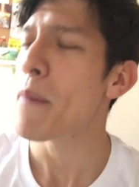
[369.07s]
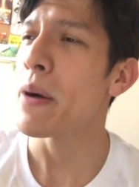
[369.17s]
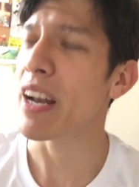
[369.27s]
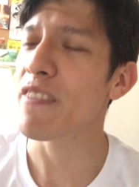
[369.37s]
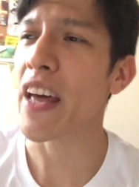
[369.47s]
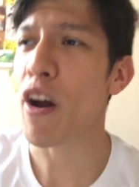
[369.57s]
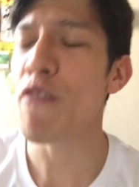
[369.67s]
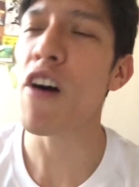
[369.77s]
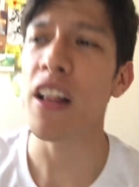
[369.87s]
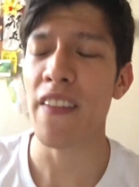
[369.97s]
But if they
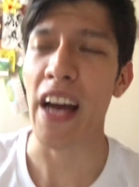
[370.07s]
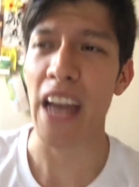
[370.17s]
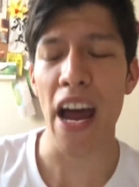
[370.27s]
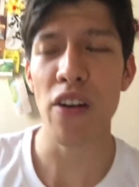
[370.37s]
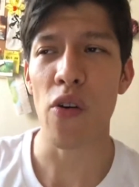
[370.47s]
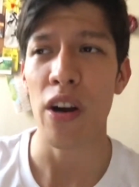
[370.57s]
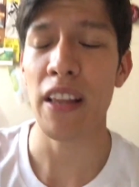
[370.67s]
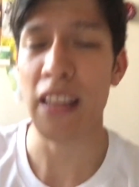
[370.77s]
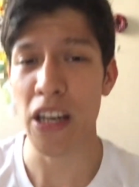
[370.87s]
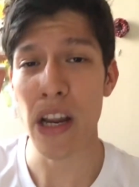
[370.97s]
don't fall in that
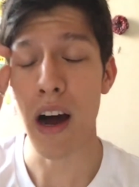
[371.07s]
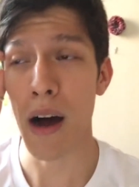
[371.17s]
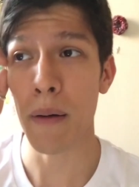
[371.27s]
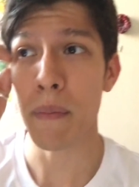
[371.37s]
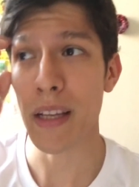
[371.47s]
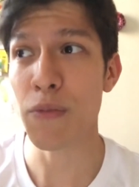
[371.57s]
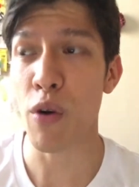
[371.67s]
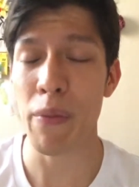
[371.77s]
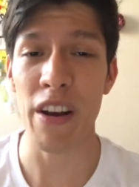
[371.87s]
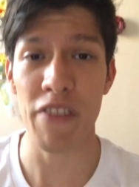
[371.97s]
category, then it's
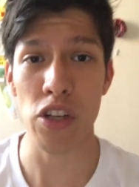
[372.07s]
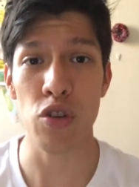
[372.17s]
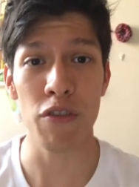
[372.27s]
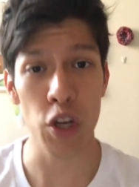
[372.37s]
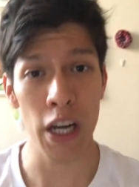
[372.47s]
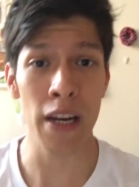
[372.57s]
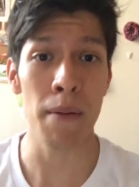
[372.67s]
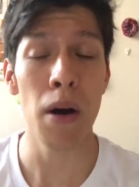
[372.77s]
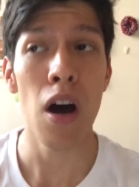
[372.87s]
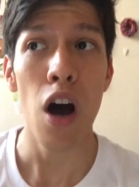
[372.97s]
more beneficial if you eat
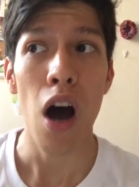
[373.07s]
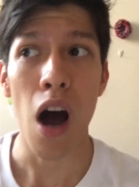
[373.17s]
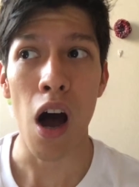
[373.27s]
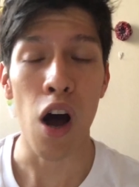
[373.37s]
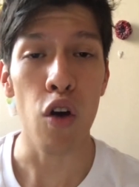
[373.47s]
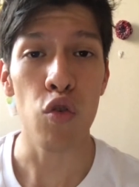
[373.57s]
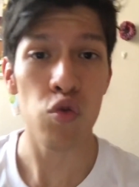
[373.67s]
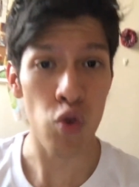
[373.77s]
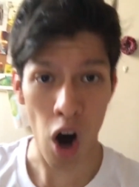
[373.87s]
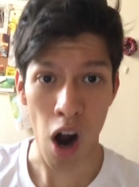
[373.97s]
them
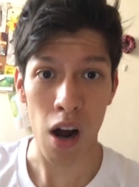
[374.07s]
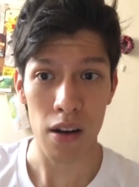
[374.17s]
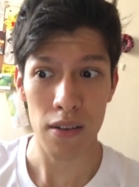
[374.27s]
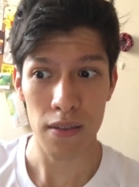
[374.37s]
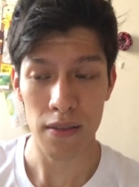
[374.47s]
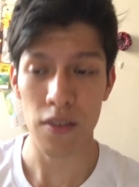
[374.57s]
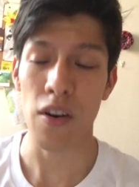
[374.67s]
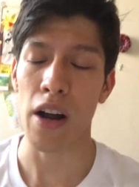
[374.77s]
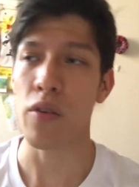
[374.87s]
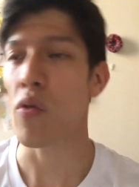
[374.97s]
raw,
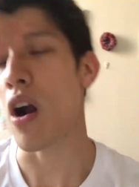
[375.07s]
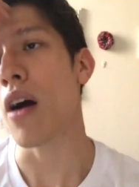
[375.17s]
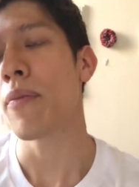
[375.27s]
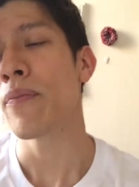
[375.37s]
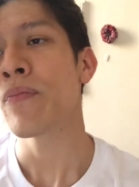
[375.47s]
right? Raw.